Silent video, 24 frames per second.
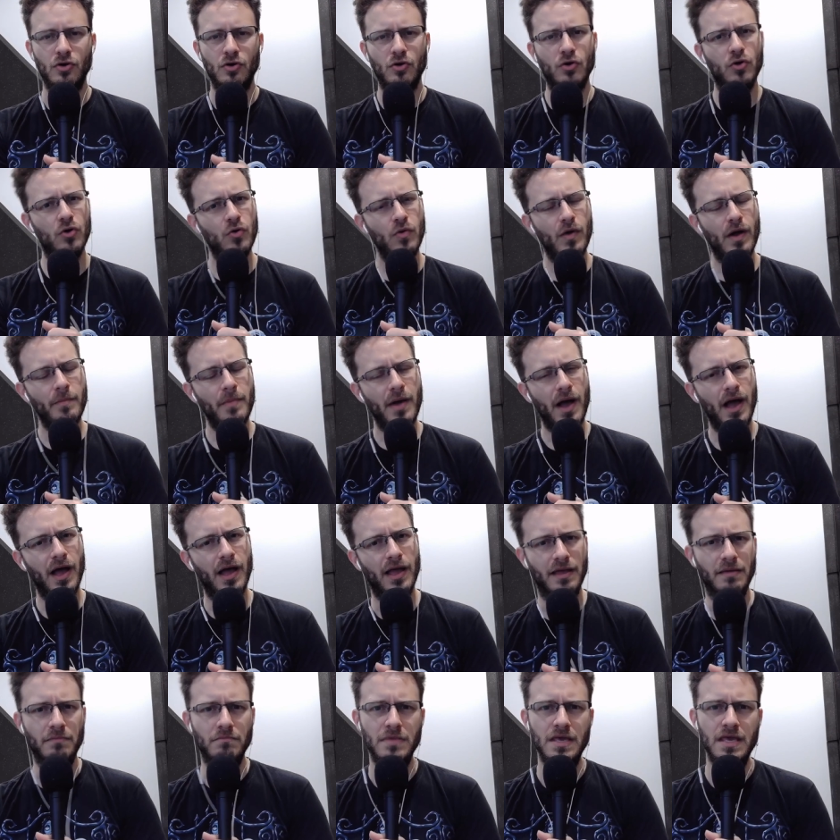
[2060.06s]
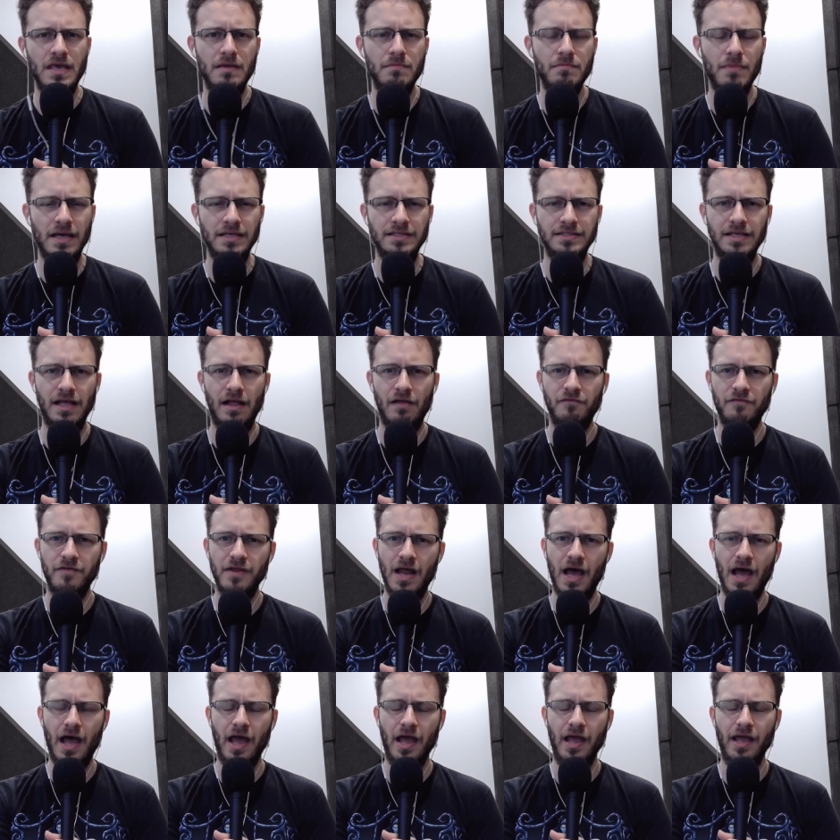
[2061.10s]
who am I? Me, myself, and
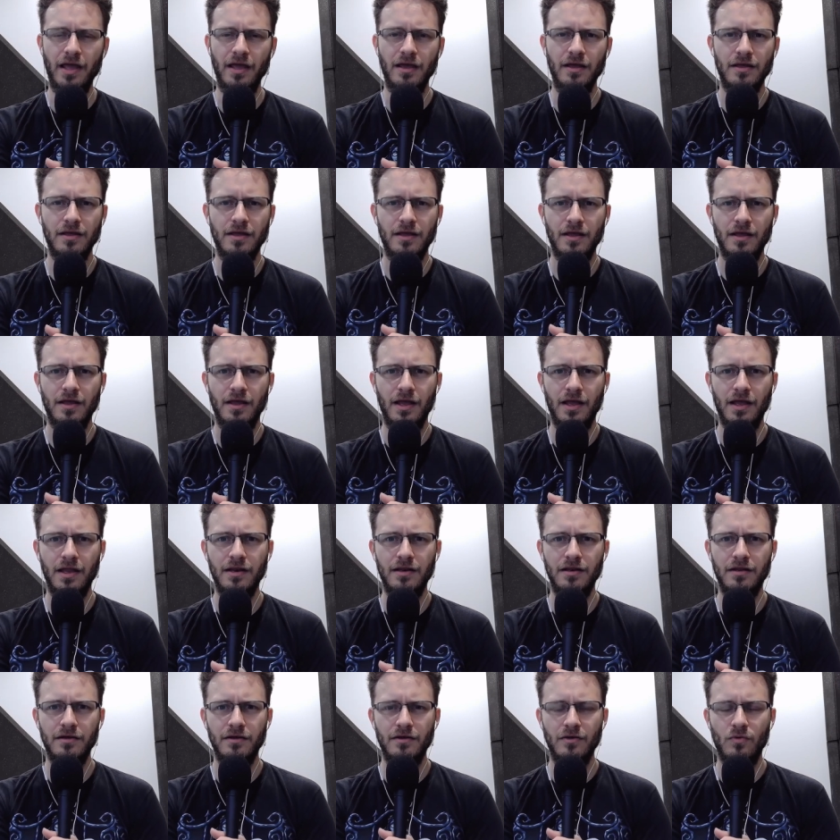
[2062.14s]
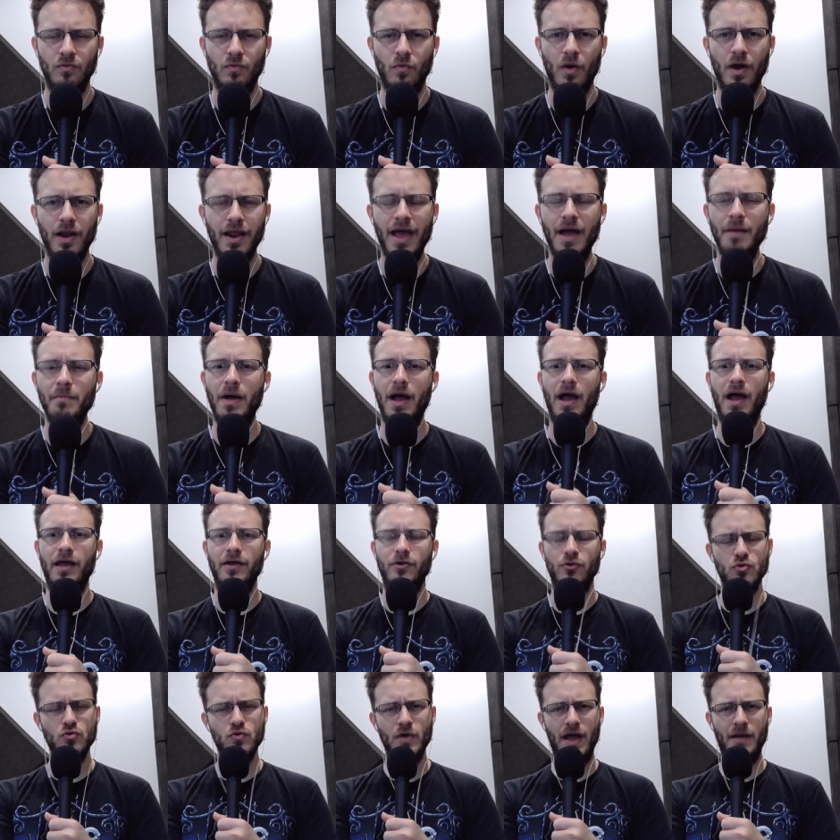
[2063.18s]
I. And what am I?
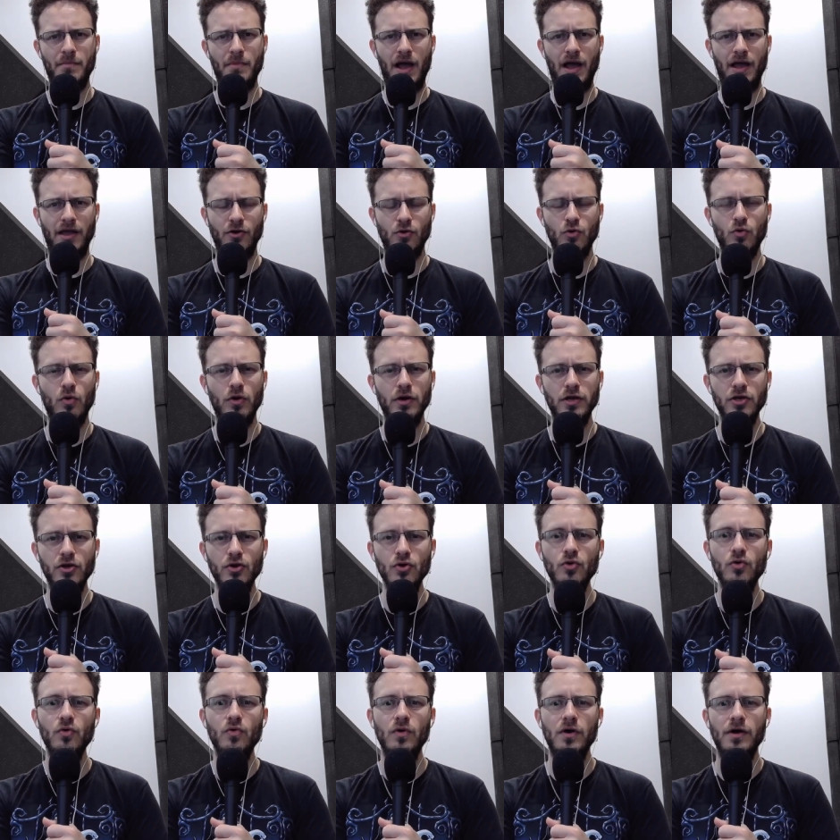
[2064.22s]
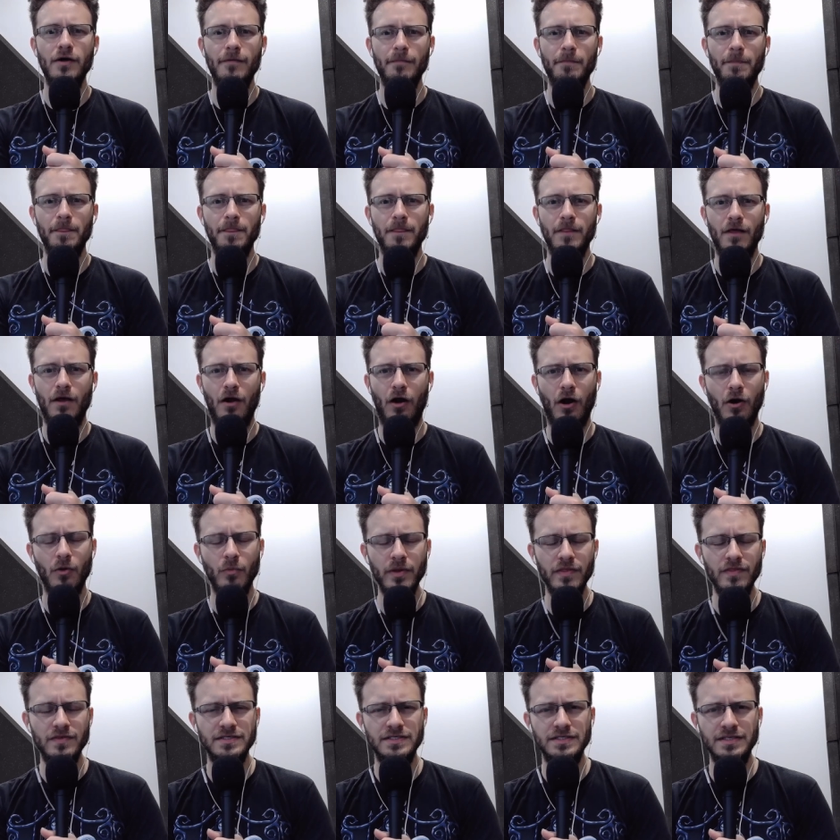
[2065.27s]
Who am I? Who are you? Are
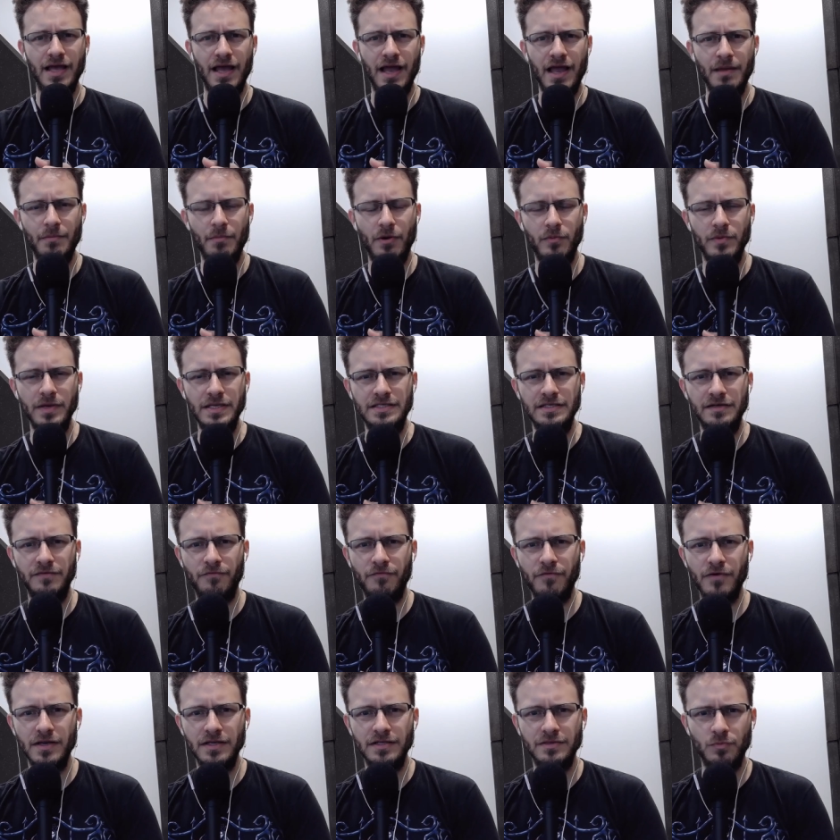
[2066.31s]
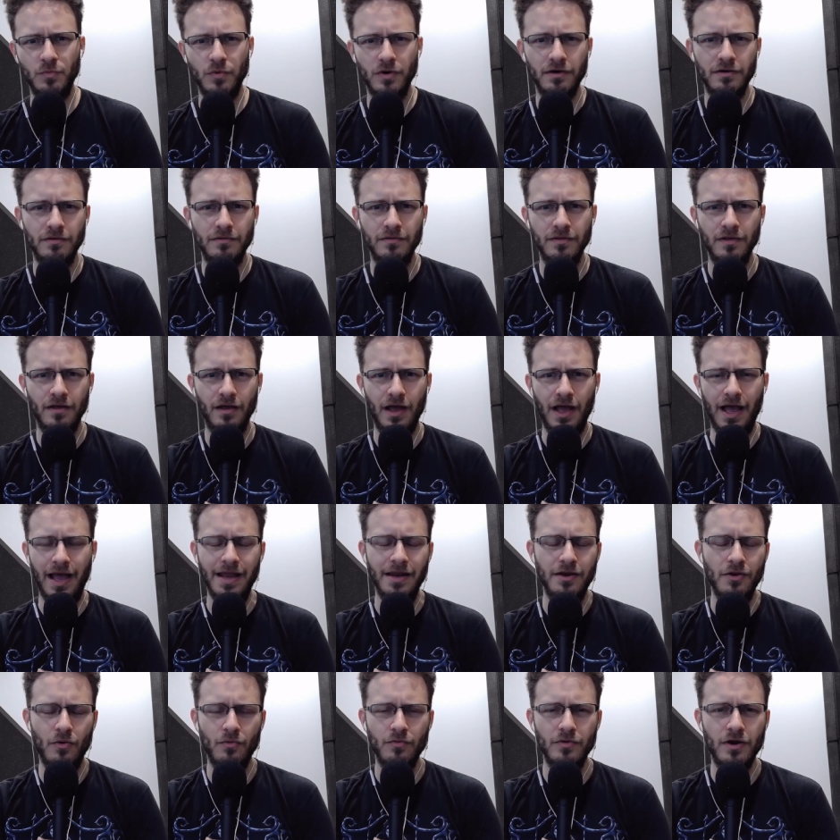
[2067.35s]
we the same? Are we different? I
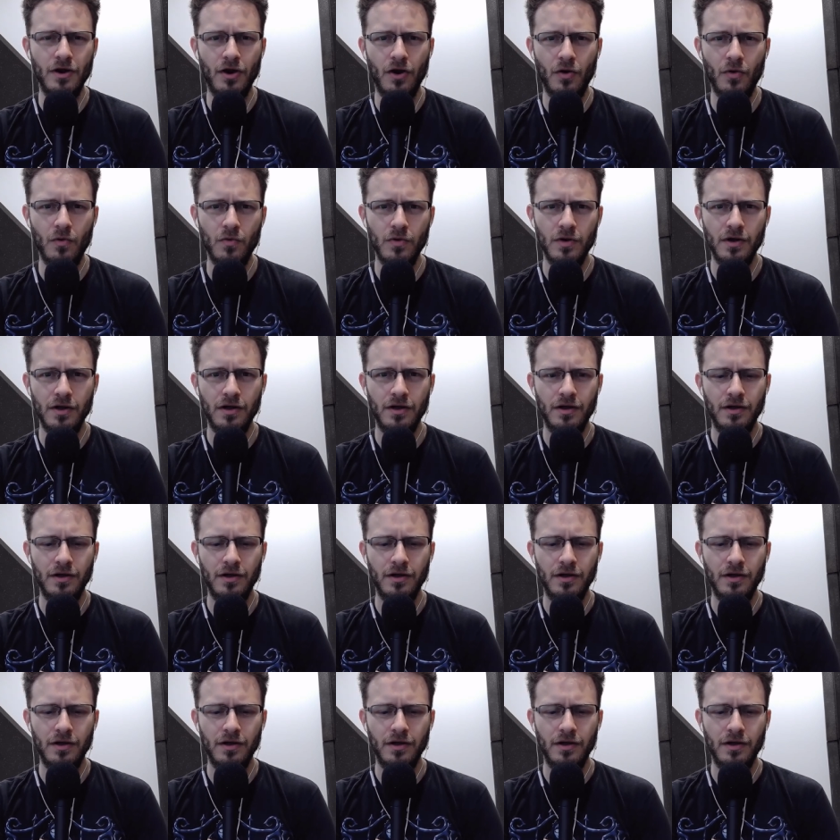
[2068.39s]
don't know.